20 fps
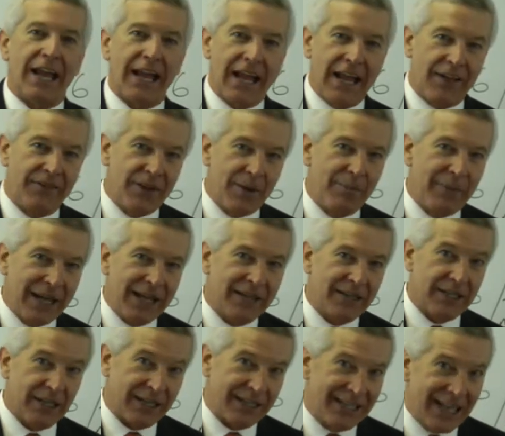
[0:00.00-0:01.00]

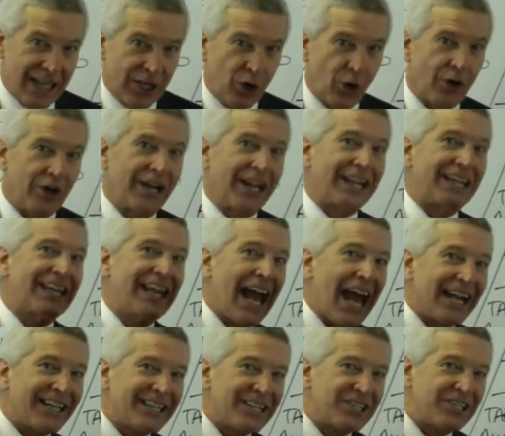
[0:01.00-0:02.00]
in order to
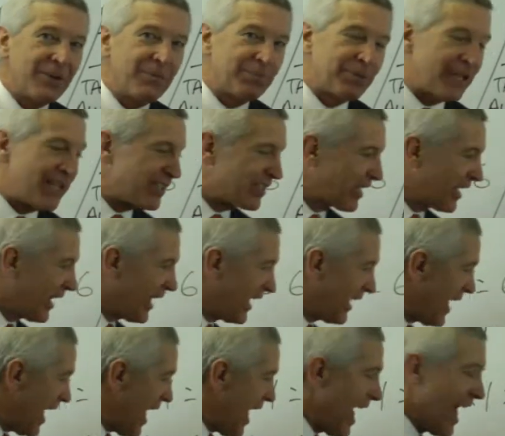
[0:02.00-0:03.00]
get to
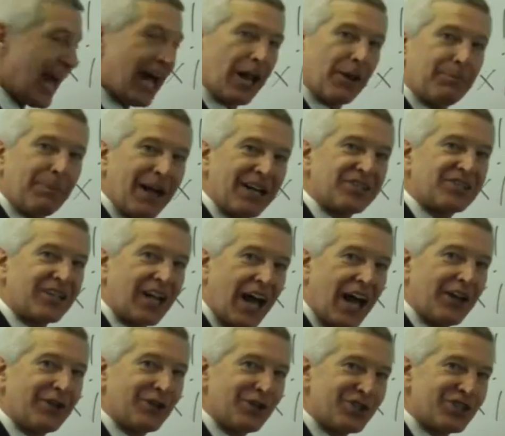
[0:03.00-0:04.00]
simplicity help us to
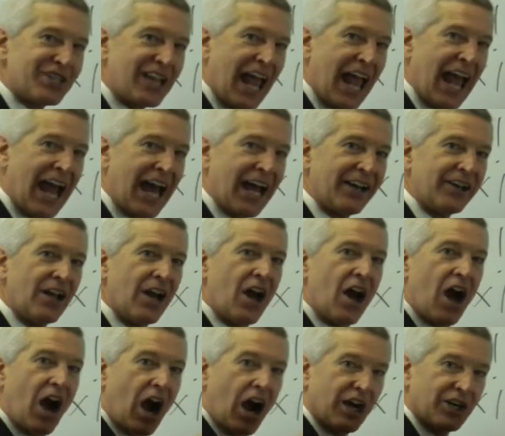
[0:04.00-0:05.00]
understand
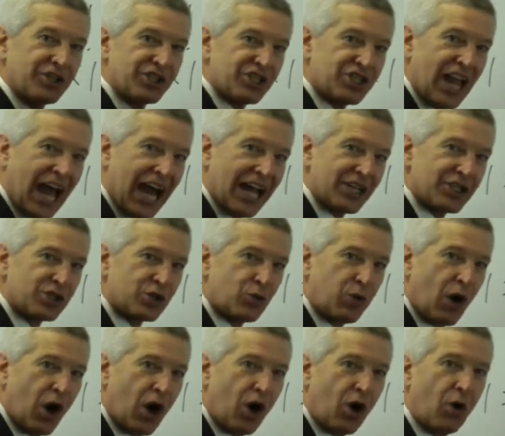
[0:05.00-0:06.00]
our status
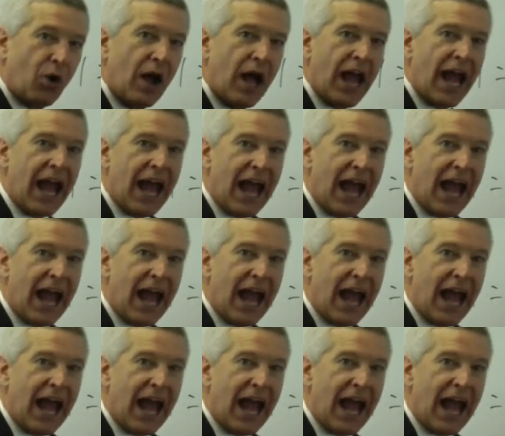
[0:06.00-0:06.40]
quo